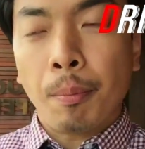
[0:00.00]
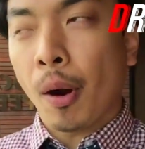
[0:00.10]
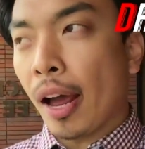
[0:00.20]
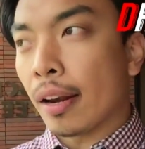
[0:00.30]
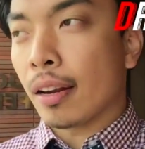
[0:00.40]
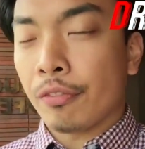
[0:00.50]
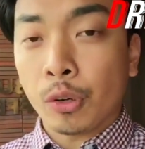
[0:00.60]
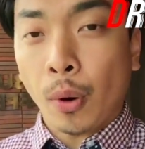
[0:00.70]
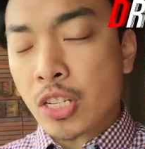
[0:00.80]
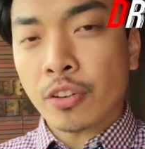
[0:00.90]
But if
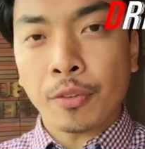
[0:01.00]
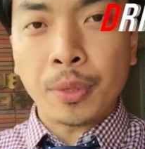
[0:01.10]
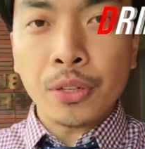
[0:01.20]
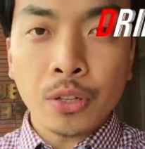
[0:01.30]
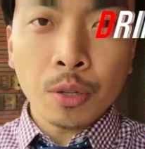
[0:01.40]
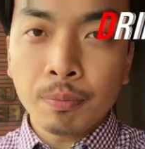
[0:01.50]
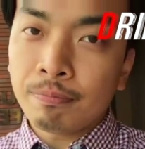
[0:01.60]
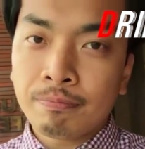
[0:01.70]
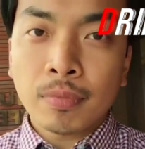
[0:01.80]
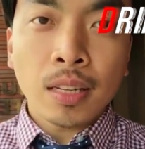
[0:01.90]
you're watching from YouTube,
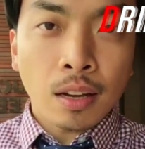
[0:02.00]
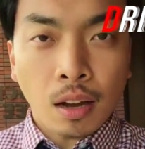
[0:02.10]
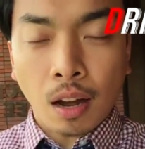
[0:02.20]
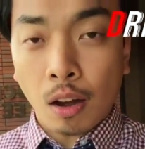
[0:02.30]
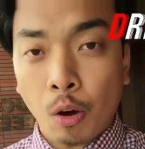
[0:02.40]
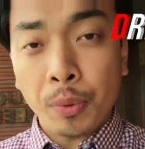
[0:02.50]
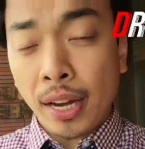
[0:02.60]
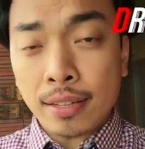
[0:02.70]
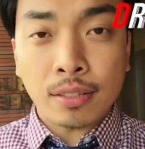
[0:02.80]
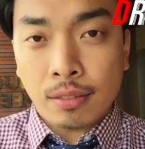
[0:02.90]
hope you
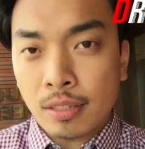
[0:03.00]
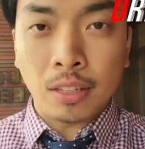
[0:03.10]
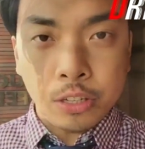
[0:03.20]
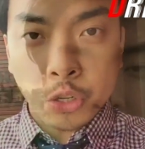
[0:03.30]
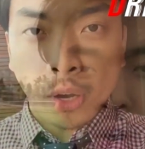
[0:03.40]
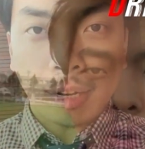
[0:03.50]
guys still enjoy